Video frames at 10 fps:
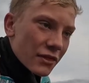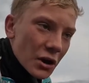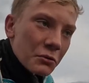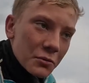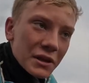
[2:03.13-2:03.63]

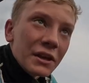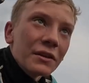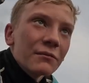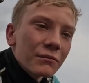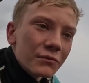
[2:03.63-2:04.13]
thought it would be
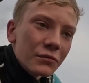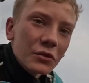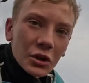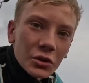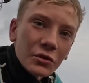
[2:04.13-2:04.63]

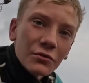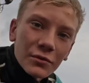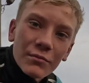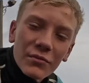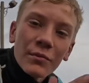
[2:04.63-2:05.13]

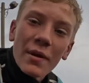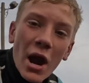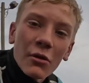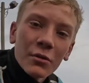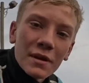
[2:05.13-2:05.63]

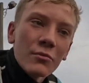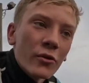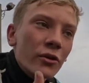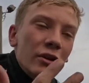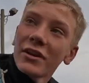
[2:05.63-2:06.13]
power would be
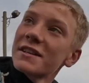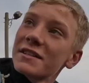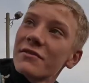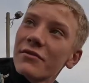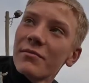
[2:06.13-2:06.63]
more
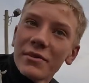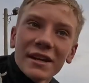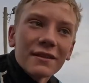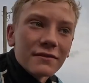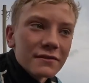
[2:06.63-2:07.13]
aggressive, but
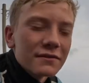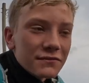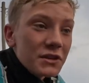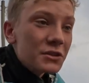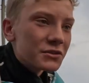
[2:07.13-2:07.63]
it
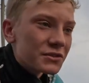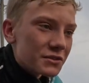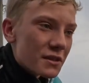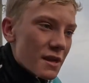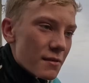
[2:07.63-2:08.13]
feels
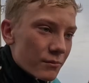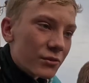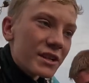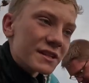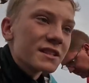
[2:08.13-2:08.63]

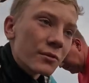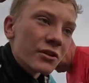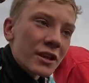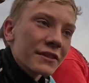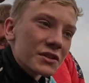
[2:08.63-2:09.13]
pretty
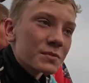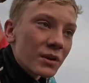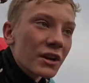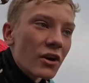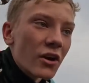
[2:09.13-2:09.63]
similar, like the
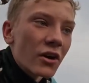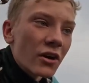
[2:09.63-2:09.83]
sprint car.